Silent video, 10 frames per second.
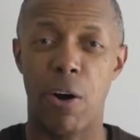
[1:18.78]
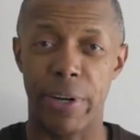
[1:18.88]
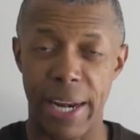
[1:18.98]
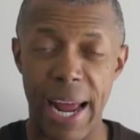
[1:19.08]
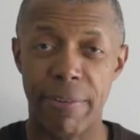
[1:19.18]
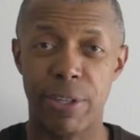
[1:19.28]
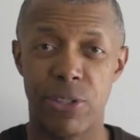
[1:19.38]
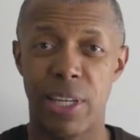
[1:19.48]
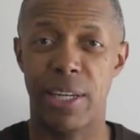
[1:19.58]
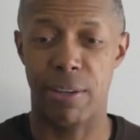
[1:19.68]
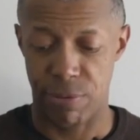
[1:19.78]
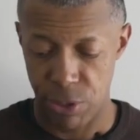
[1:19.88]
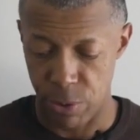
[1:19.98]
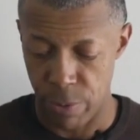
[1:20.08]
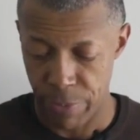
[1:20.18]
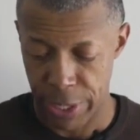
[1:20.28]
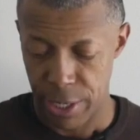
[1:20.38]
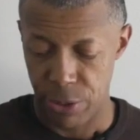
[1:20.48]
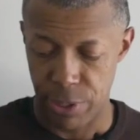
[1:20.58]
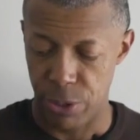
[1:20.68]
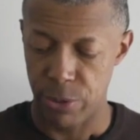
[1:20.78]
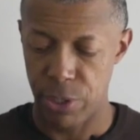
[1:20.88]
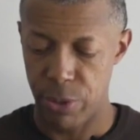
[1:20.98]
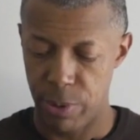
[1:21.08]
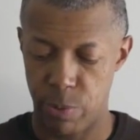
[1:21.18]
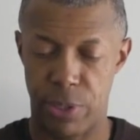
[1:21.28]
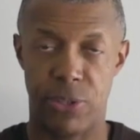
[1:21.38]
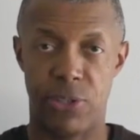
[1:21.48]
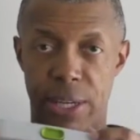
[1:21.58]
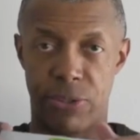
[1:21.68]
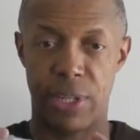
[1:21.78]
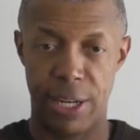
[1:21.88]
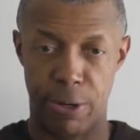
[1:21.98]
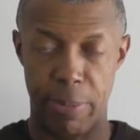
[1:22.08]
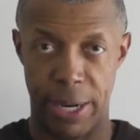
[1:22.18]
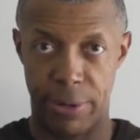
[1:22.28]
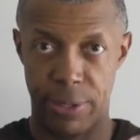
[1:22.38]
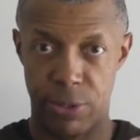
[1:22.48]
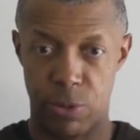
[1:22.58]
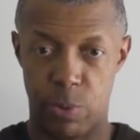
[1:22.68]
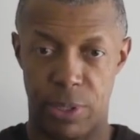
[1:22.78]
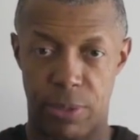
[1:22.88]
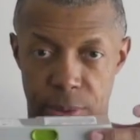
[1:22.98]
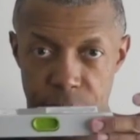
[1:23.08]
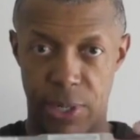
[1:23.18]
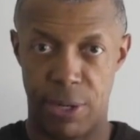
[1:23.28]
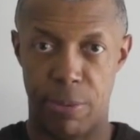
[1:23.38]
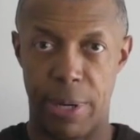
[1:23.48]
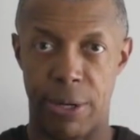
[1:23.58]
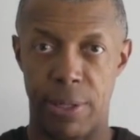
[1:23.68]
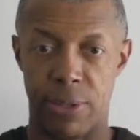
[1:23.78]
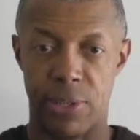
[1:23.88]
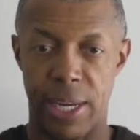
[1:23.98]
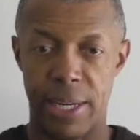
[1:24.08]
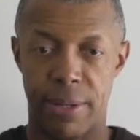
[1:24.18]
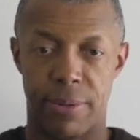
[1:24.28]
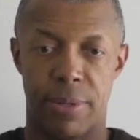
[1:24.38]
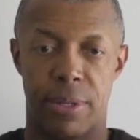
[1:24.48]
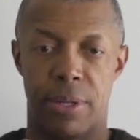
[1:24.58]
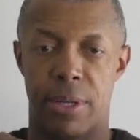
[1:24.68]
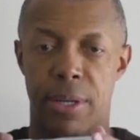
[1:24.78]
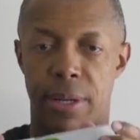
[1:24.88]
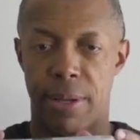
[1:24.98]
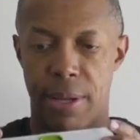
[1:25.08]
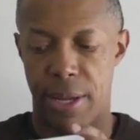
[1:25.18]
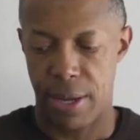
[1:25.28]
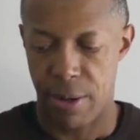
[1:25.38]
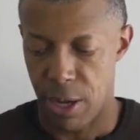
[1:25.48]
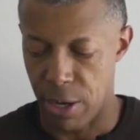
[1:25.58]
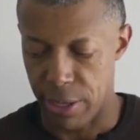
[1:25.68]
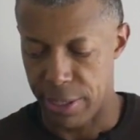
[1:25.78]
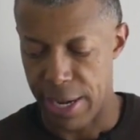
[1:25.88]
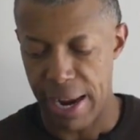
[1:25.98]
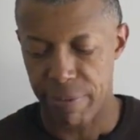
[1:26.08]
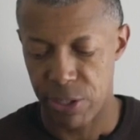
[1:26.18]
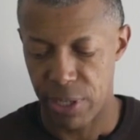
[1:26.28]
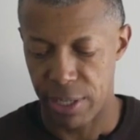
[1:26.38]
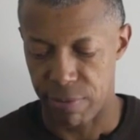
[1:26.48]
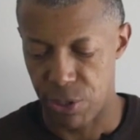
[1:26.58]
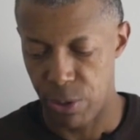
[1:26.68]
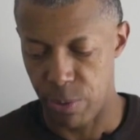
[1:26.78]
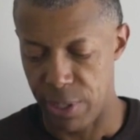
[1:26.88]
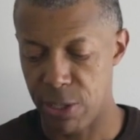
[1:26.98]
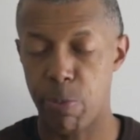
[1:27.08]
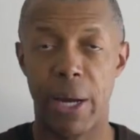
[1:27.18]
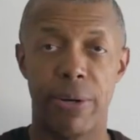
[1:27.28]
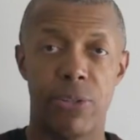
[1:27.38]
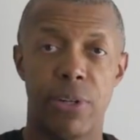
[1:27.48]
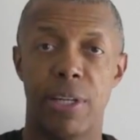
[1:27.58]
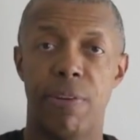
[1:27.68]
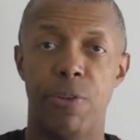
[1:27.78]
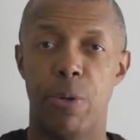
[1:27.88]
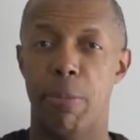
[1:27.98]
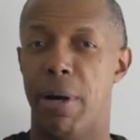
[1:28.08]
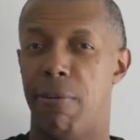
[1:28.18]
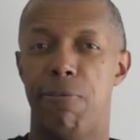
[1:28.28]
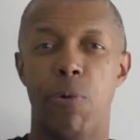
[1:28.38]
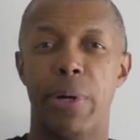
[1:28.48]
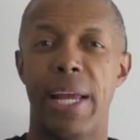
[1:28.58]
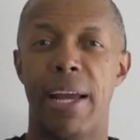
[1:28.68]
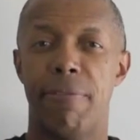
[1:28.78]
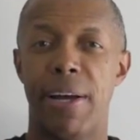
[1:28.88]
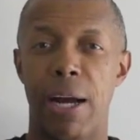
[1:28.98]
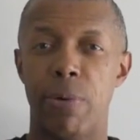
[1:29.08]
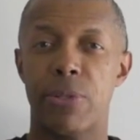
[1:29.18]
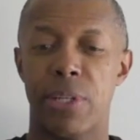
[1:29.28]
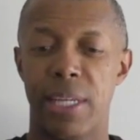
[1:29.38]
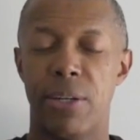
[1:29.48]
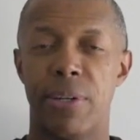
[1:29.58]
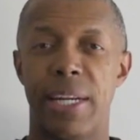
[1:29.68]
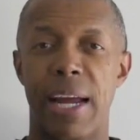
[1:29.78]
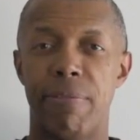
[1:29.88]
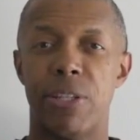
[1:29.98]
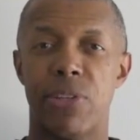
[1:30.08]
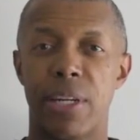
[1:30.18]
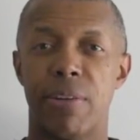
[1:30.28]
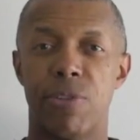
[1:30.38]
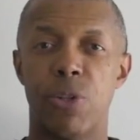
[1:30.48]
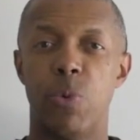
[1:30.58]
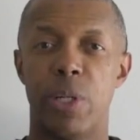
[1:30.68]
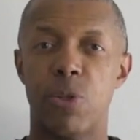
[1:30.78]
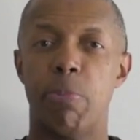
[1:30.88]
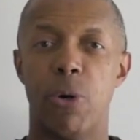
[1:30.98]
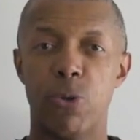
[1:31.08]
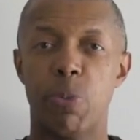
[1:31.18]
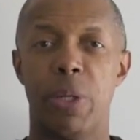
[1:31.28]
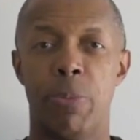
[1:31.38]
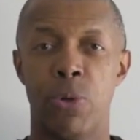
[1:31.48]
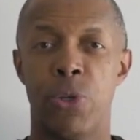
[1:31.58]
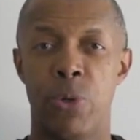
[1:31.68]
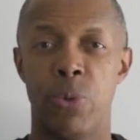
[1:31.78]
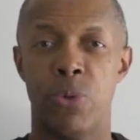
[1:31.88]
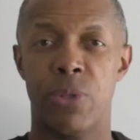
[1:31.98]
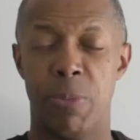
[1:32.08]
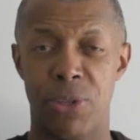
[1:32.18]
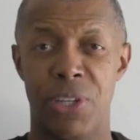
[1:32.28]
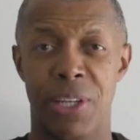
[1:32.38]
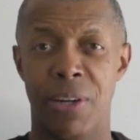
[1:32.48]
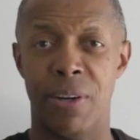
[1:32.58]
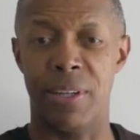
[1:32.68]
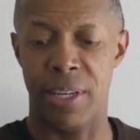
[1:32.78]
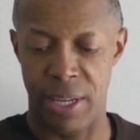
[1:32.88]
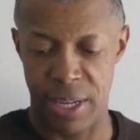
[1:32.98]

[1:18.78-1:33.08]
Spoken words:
On an average setting of 2, you can use the unit with the standard battery. This is what the standard battery looks like. On an average setting of 2, this battery is going to give you about 4.5 hours. Again, on an average setting of 2, which most people use the machine on.